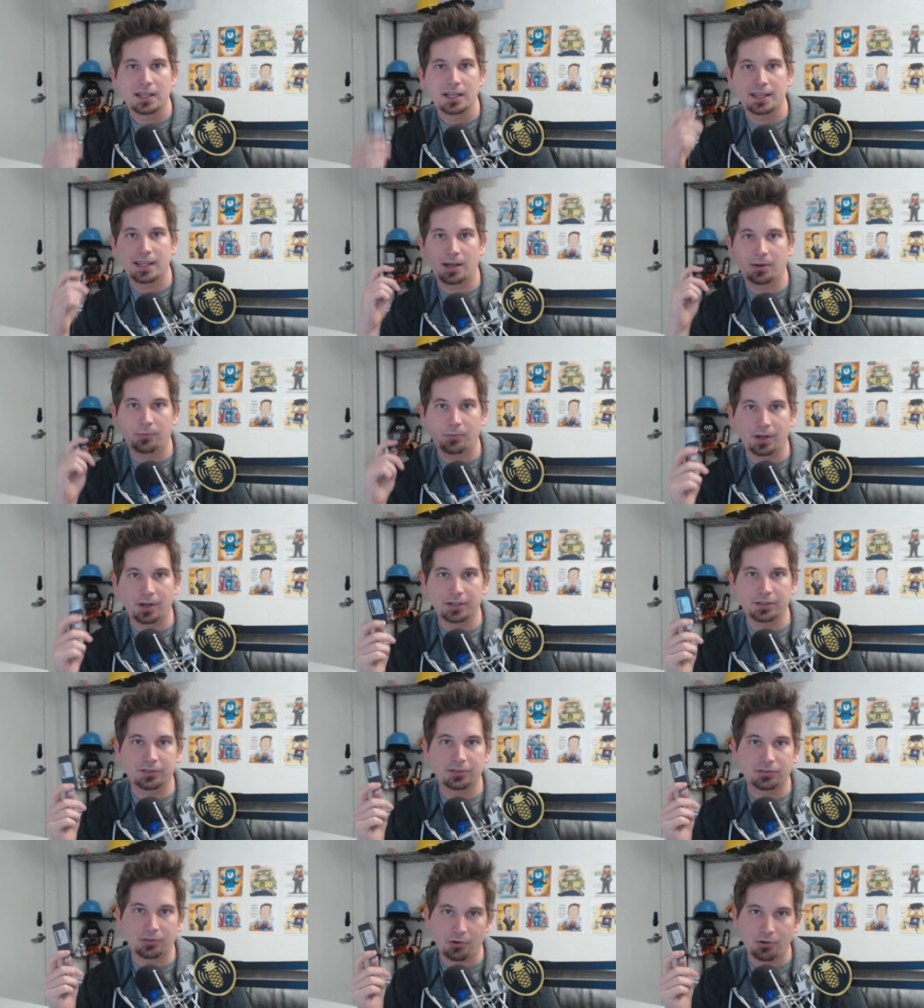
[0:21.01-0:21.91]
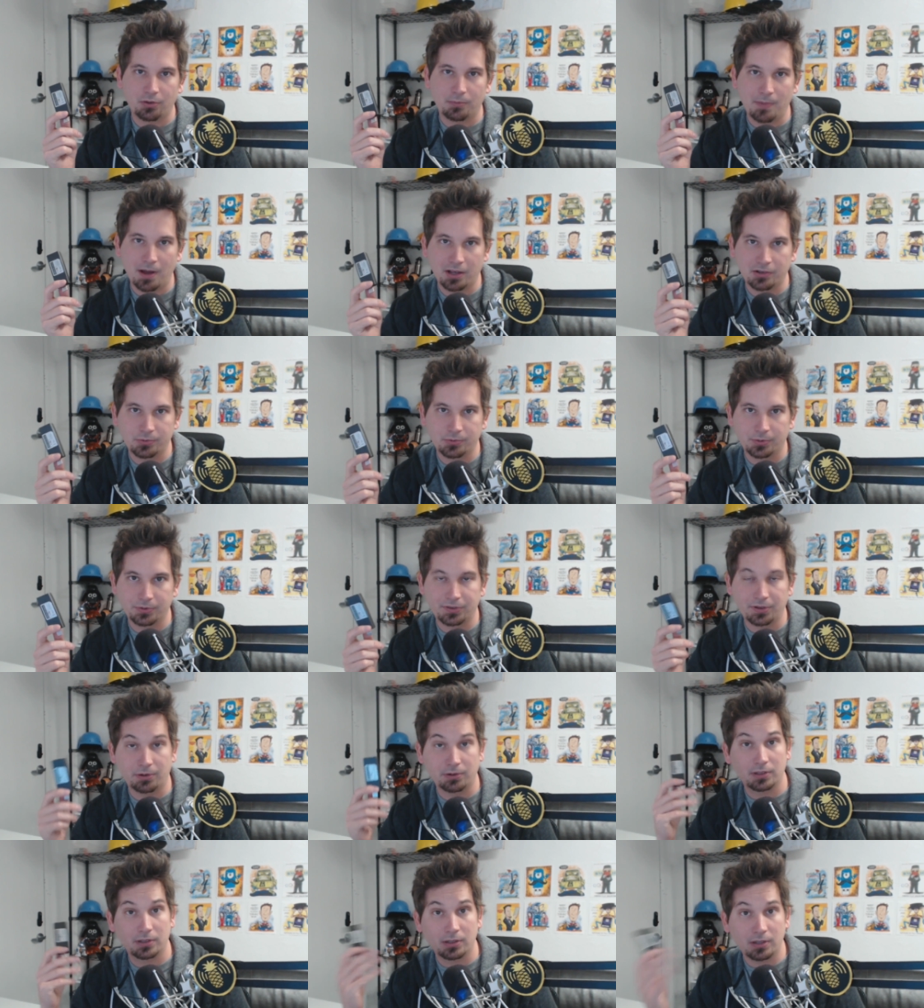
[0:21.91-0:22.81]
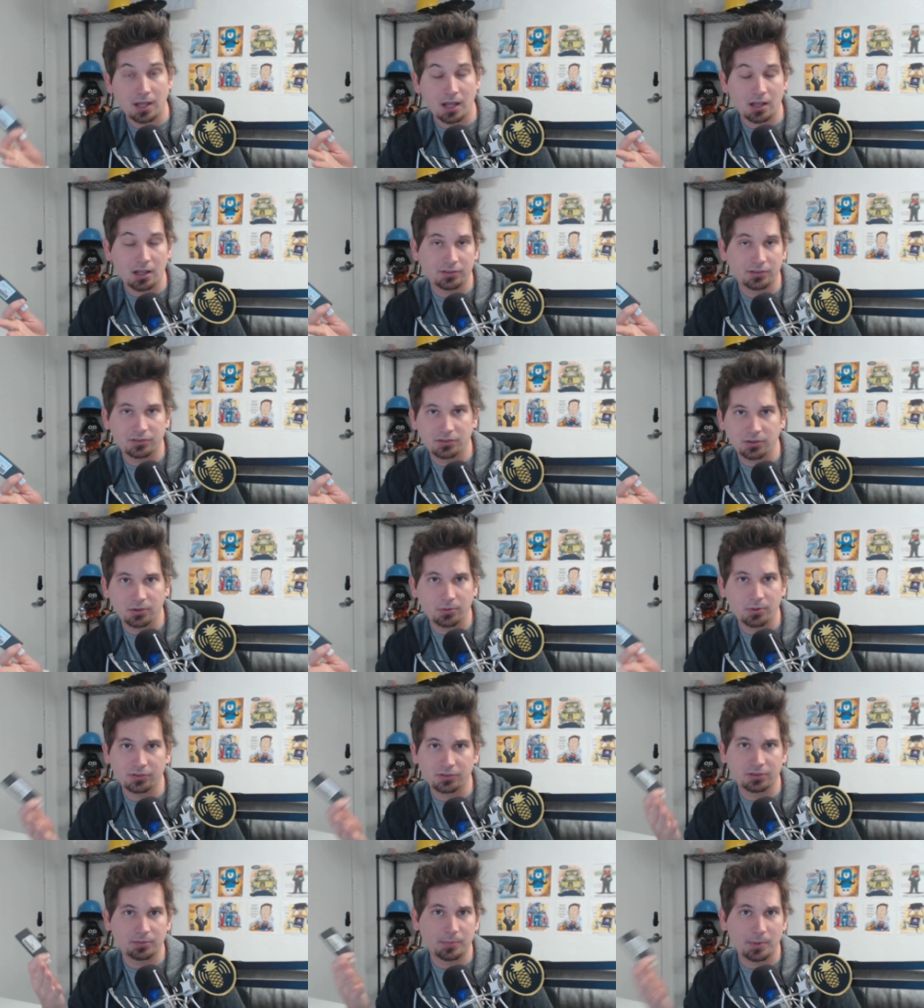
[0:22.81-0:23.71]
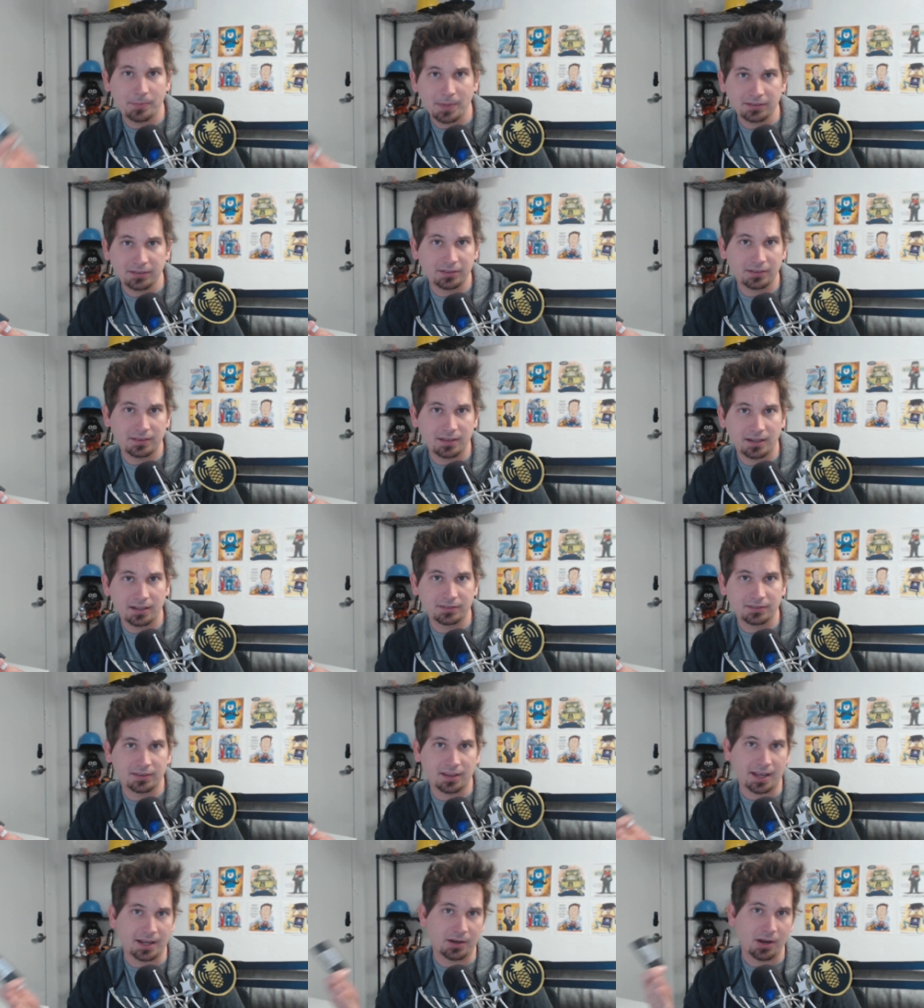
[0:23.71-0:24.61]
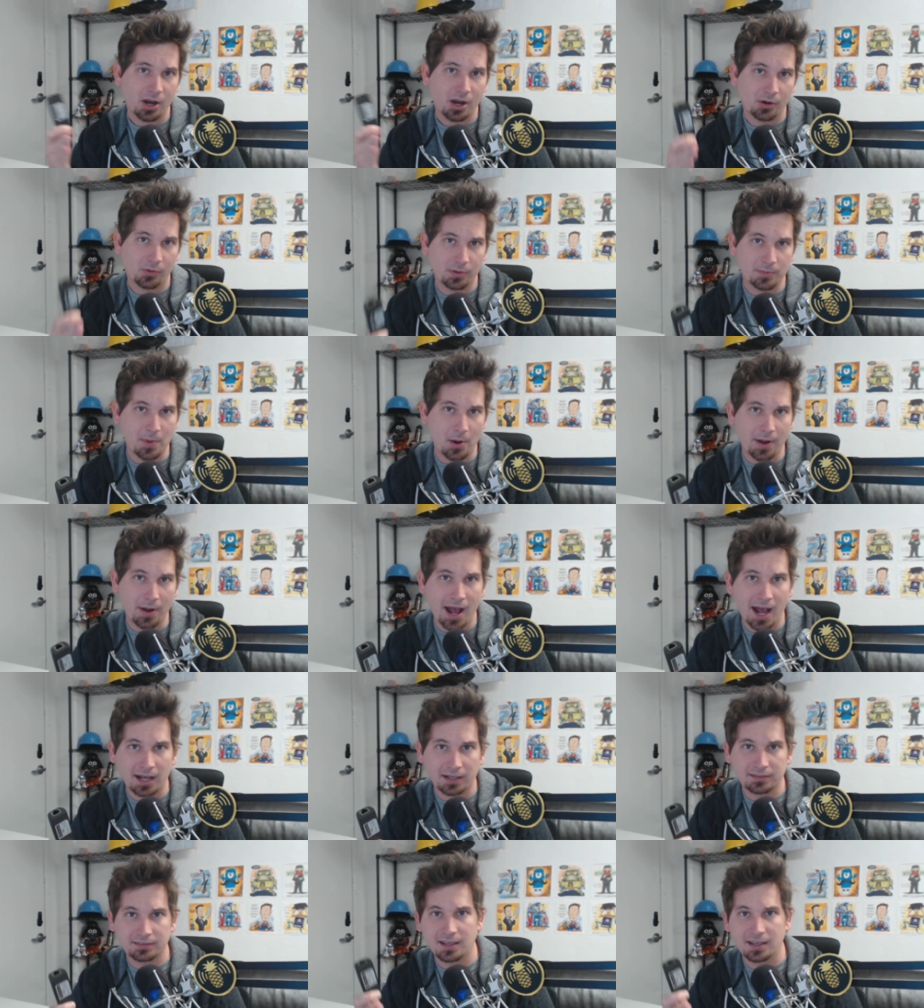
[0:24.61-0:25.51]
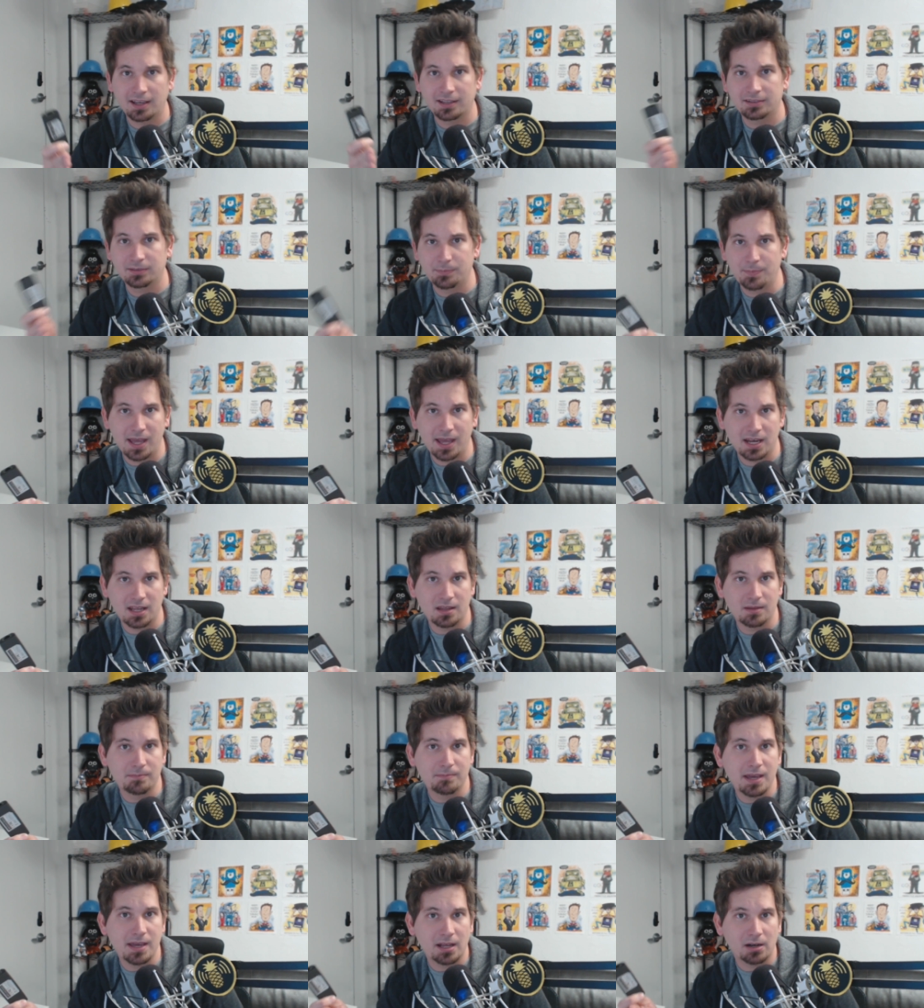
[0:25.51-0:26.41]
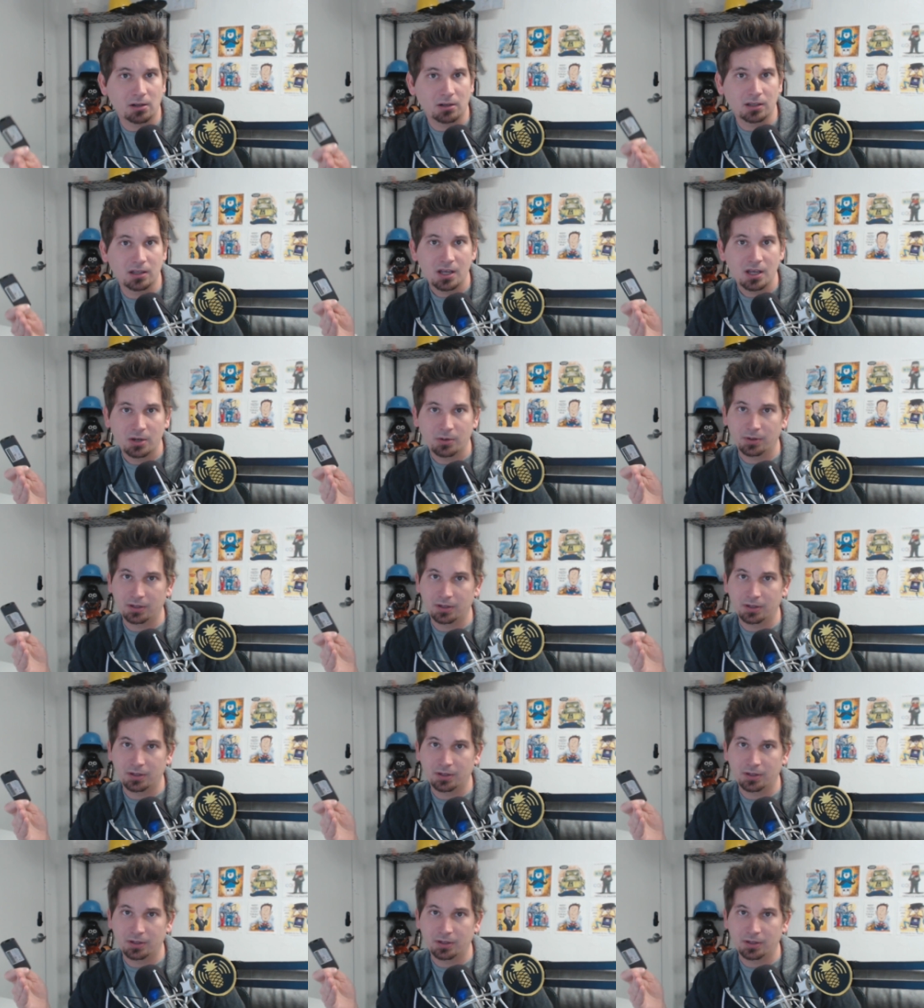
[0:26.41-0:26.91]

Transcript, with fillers: that runs Turtle modules that'll let us do some amazing things like remote access, man in the middle.